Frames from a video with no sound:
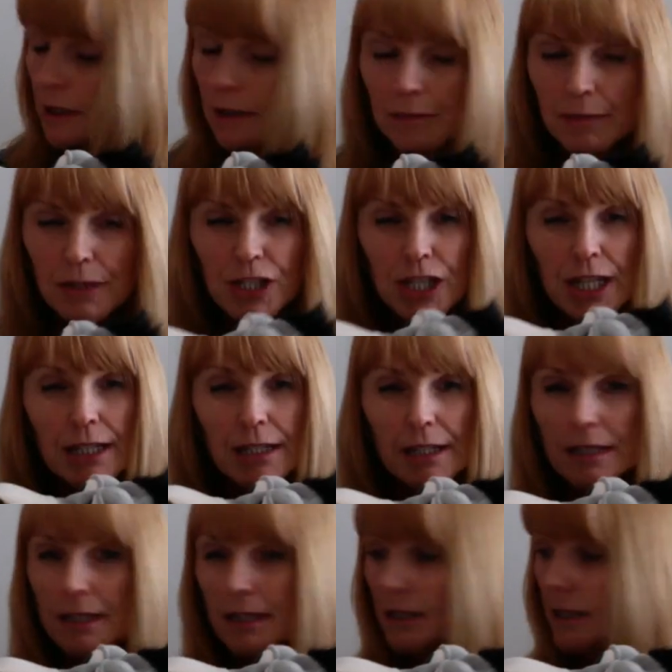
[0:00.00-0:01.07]
But
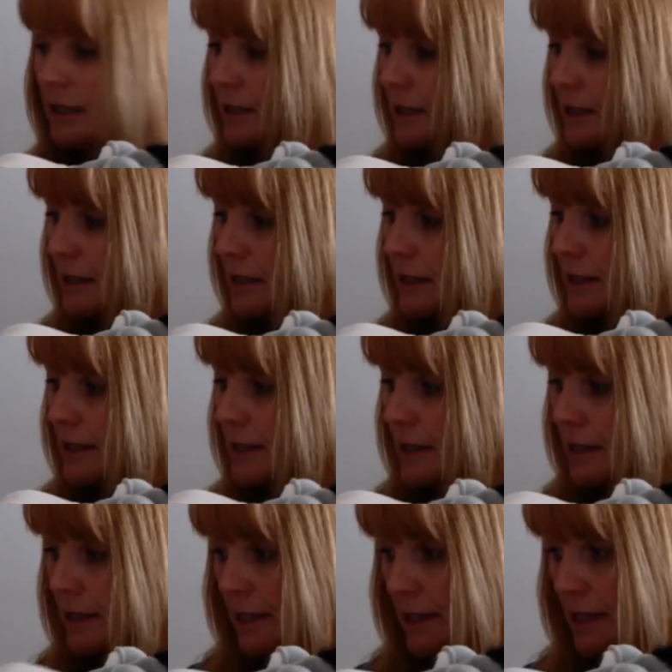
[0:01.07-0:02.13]
Jesus
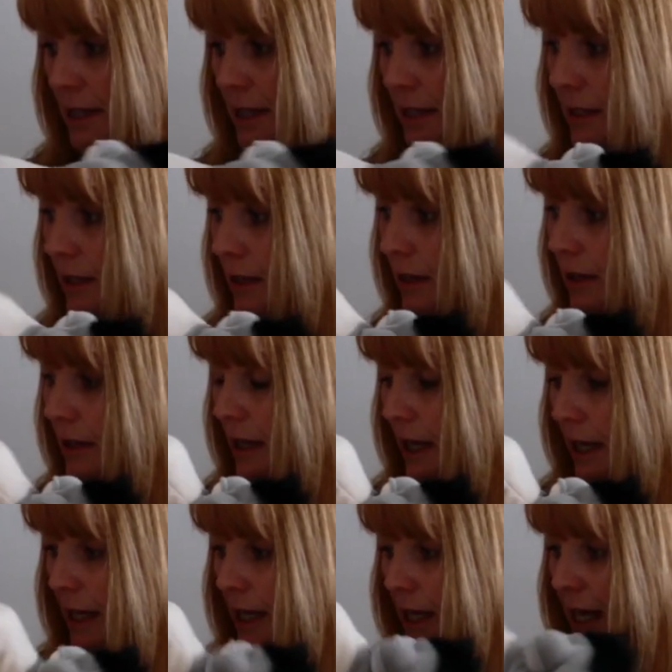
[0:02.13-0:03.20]
didn't look
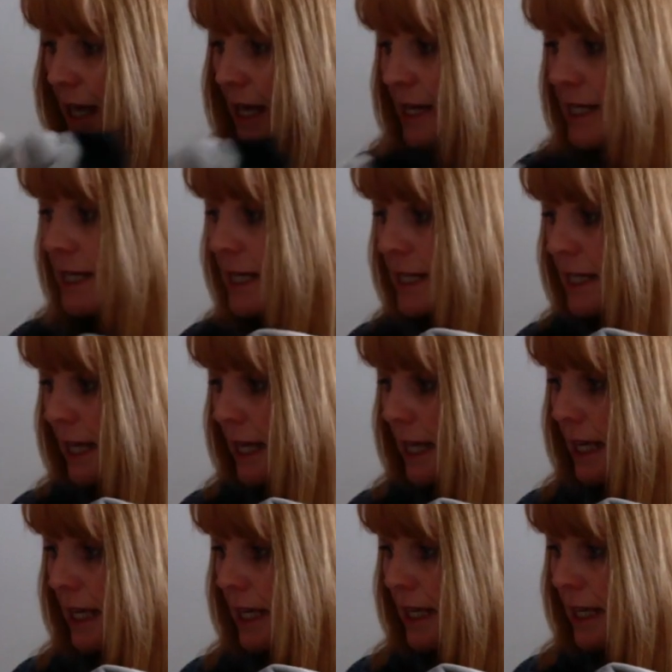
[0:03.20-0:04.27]
like a king, did he?
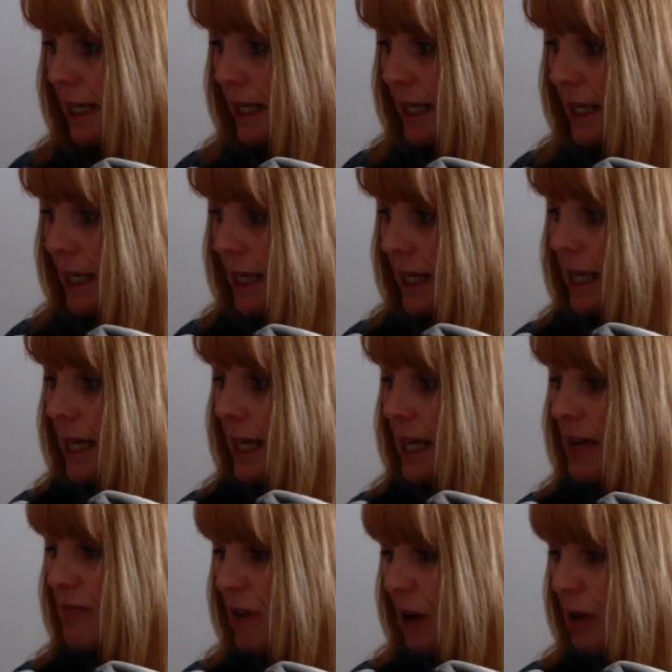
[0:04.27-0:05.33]

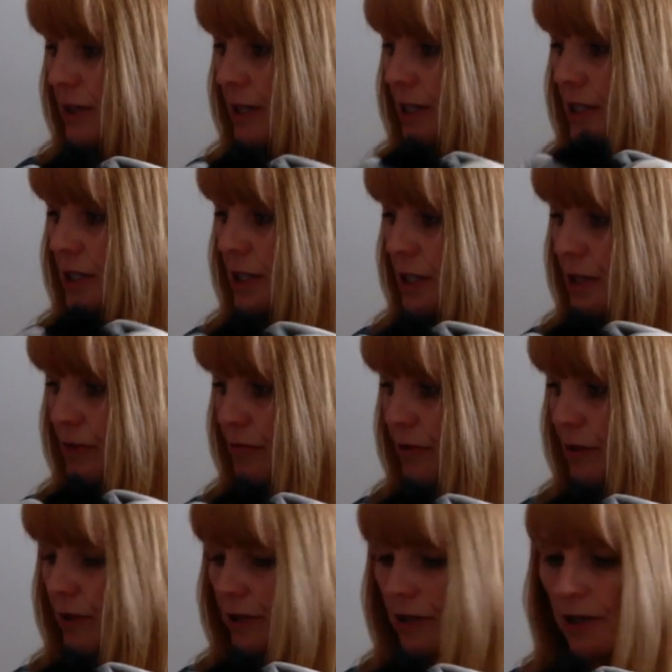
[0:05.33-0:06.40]
He rode into
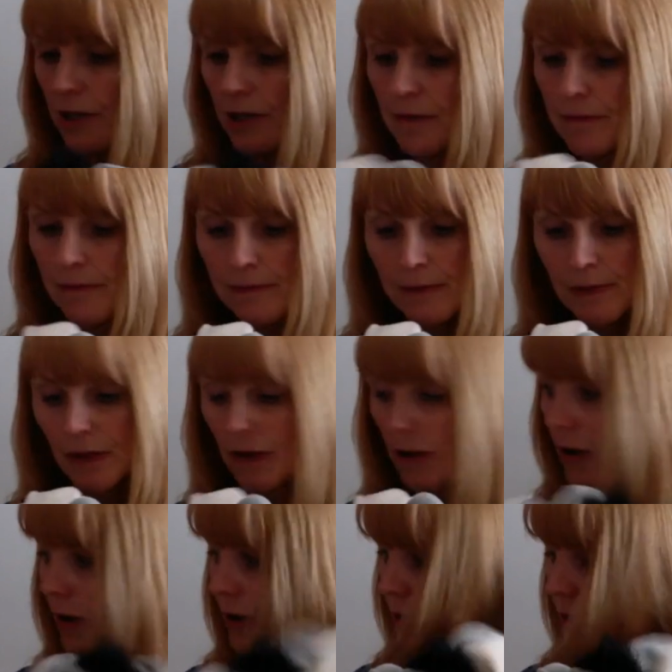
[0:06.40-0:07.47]
Jerusalem
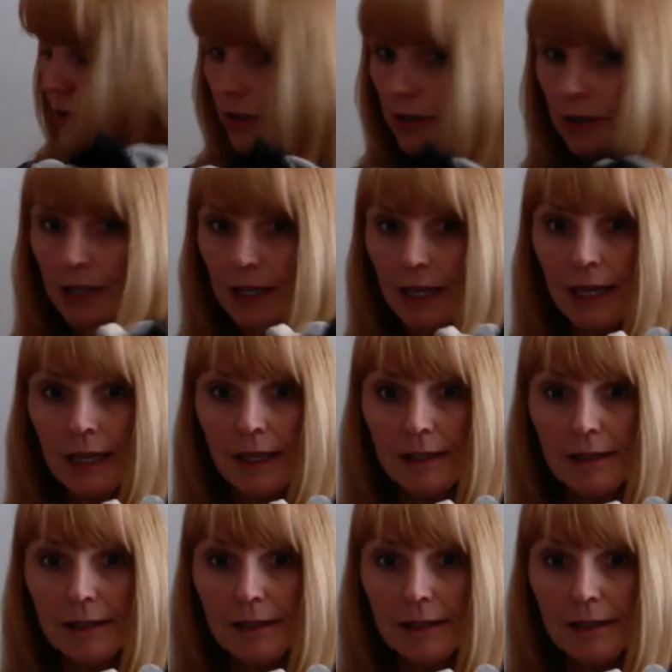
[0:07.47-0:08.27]
on a donkey.